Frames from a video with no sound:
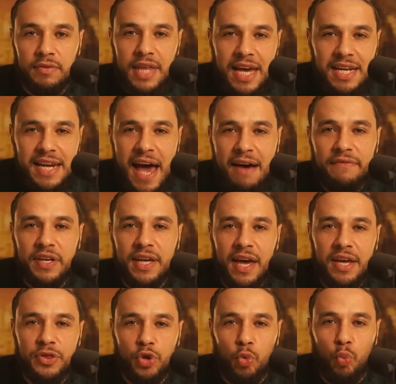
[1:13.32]
They
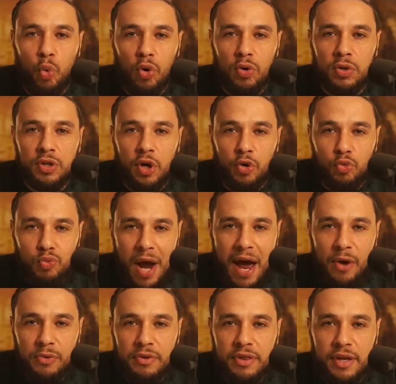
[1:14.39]
navigate the world
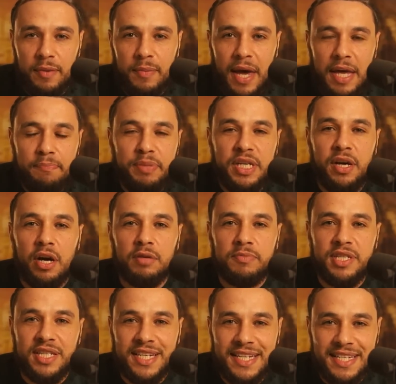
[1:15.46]
around them and become
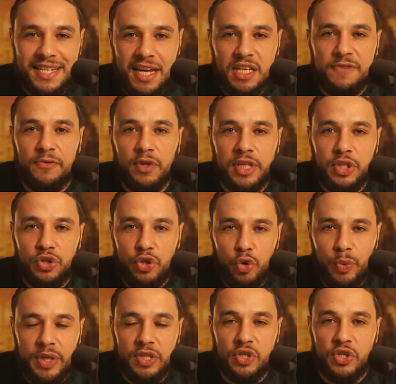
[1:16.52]
successful at doing